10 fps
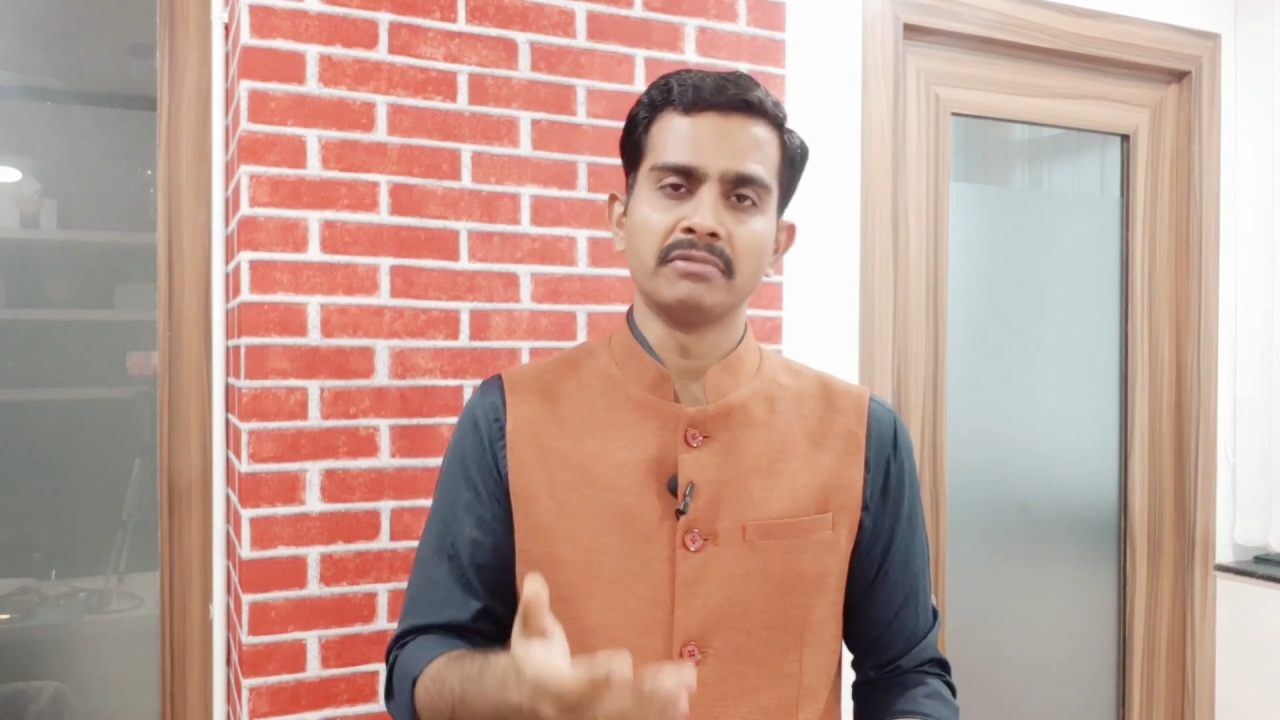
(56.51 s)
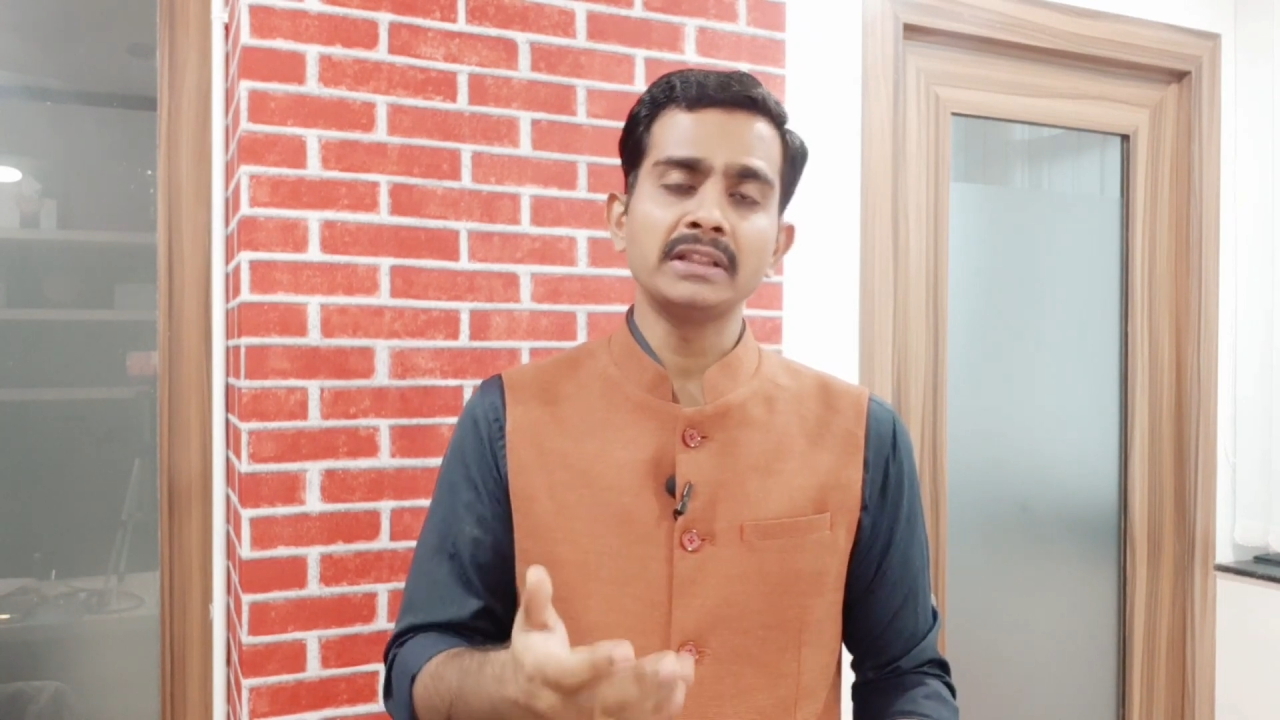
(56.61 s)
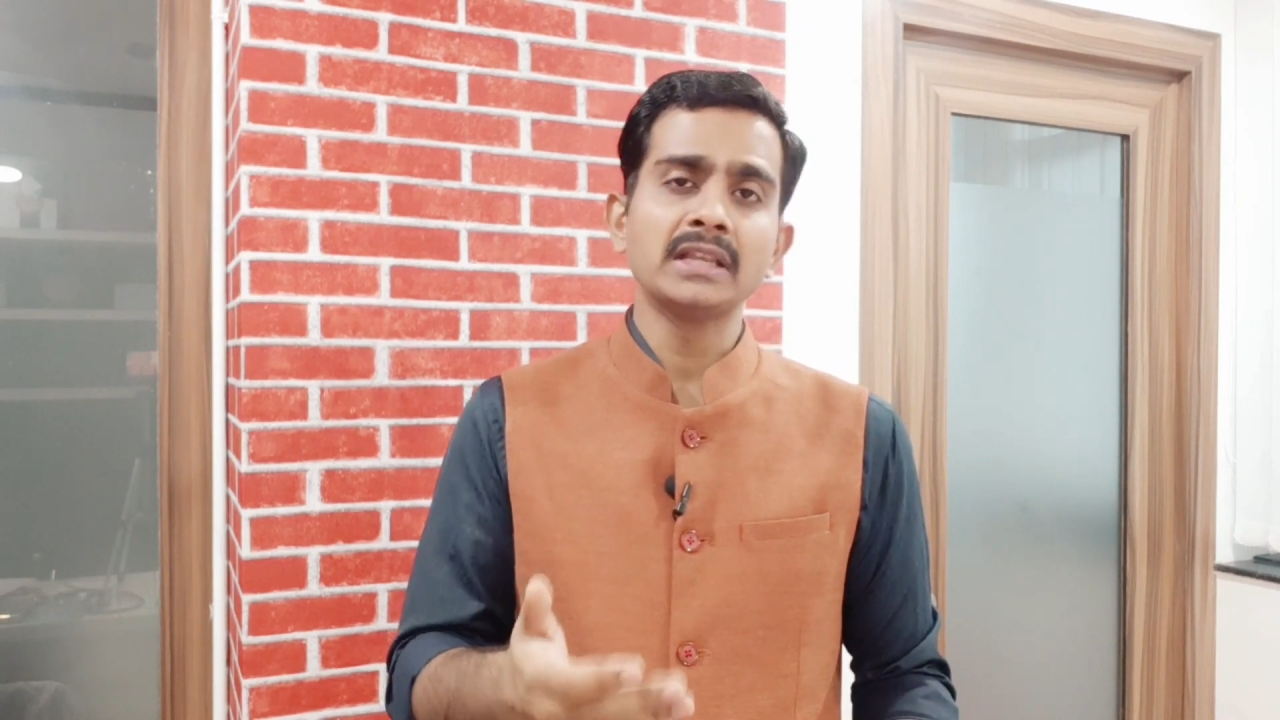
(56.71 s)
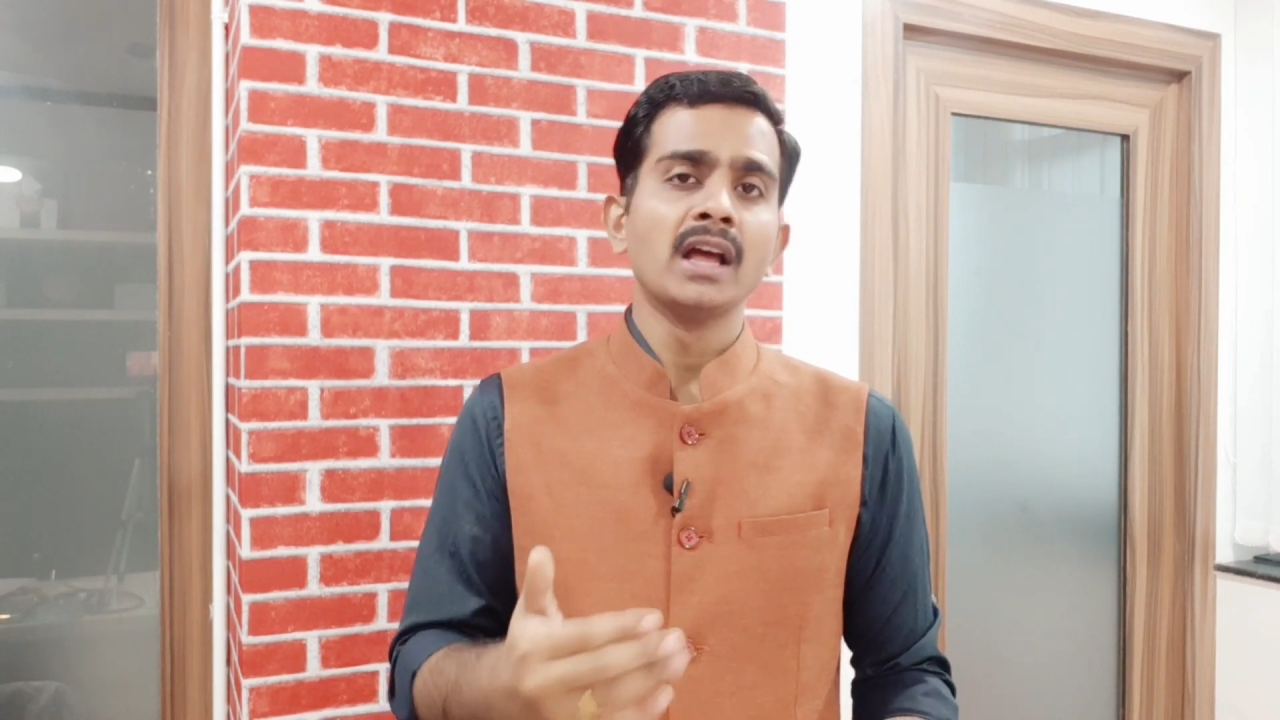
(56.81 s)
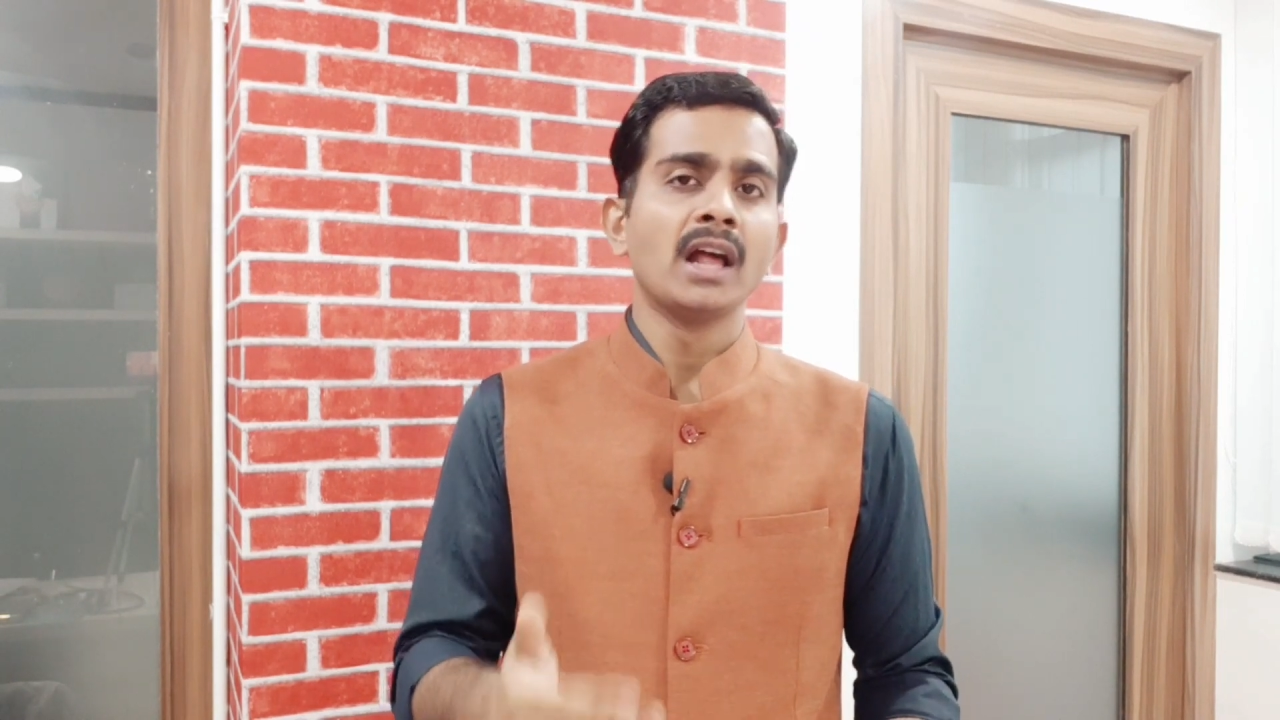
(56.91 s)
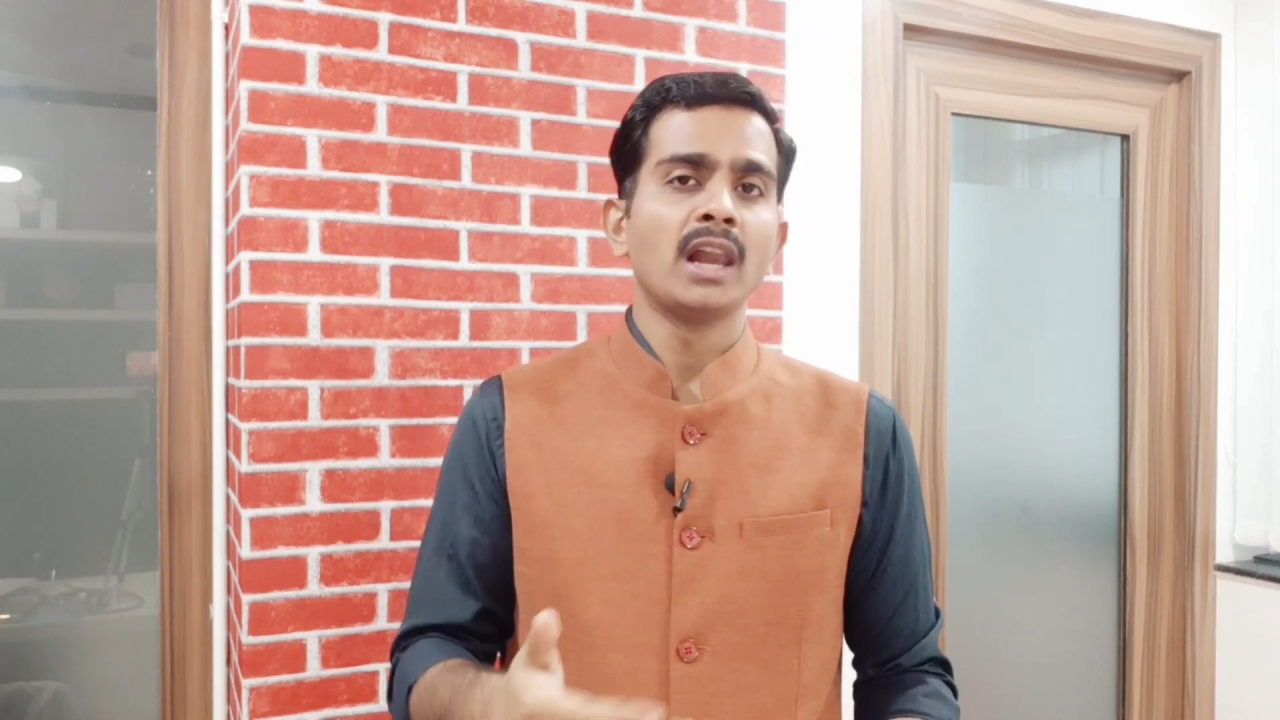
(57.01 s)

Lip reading: with